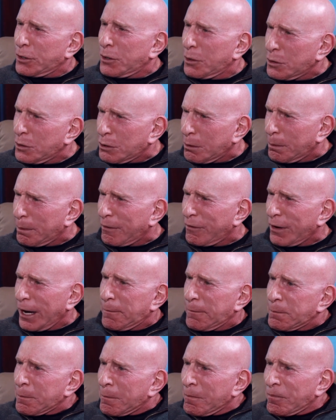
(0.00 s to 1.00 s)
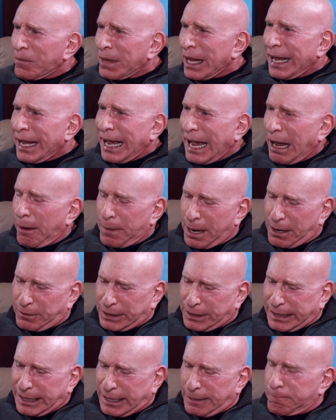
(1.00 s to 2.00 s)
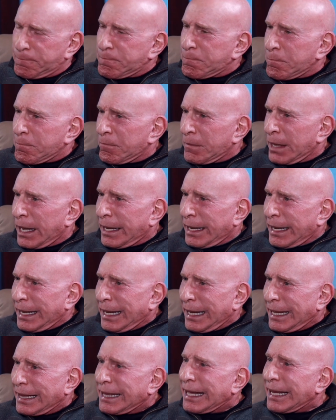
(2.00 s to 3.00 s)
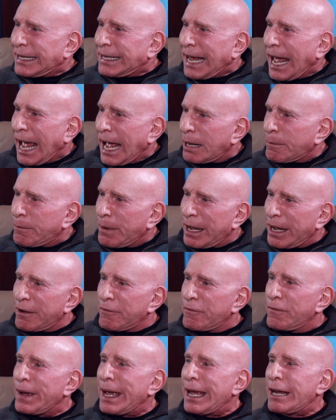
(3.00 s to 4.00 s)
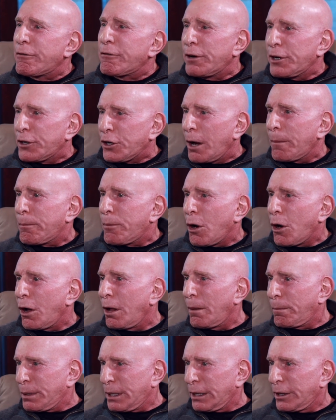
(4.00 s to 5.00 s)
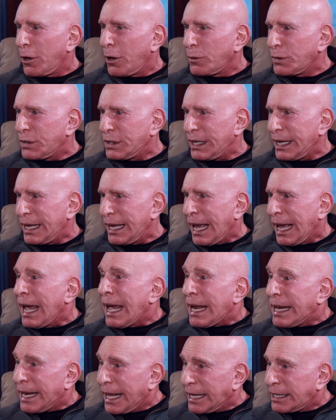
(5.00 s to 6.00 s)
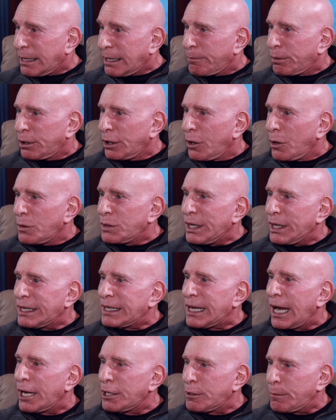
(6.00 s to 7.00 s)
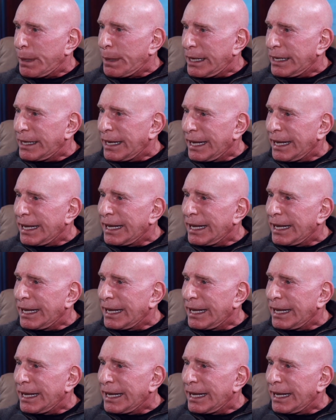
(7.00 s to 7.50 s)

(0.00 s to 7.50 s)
producer would be fine. I, I, How about um, the attack by a vagrant on Paul Pelosi, Nancy Pelosi's husband,